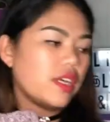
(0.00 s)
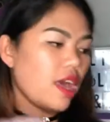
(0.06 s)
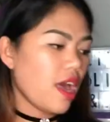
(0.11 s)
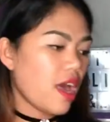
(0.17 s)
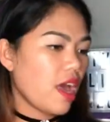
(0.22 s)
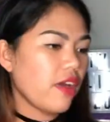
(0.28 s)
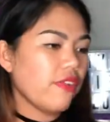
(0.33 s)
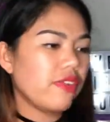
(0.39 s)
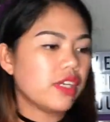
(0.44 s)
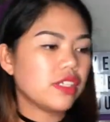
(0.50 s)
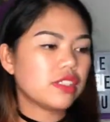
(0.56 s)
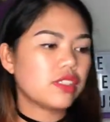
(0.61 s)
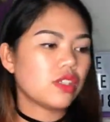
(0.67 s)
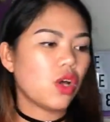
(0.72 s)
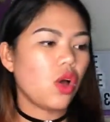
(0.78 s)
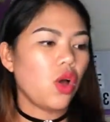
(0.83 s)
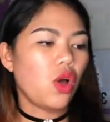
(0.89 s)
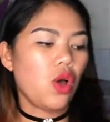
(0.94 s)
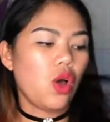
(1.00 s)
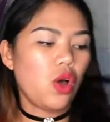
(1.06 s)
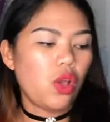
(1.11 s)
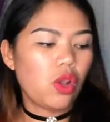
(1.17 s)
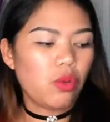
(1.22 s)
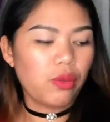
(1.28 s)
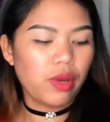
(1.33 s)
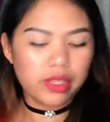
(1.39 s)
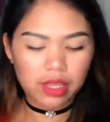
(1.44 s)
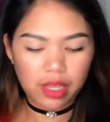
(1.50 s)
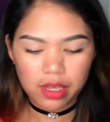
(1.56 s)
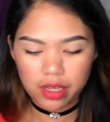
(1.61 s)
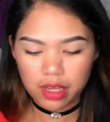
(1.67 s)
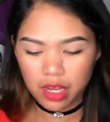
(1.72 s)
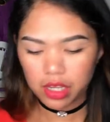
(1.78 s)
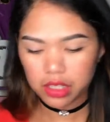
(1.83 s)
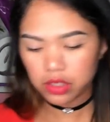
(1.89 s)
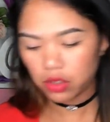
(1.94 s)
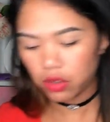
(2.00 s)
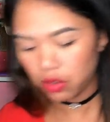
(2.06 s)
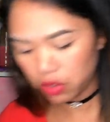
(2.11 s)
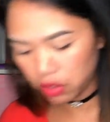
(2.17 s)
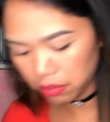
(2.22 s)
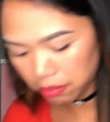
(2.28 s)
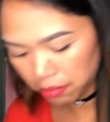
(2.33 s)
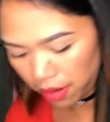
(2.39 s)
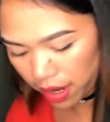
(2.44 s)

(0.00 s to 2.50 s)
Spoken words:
yeah, that's all what I got on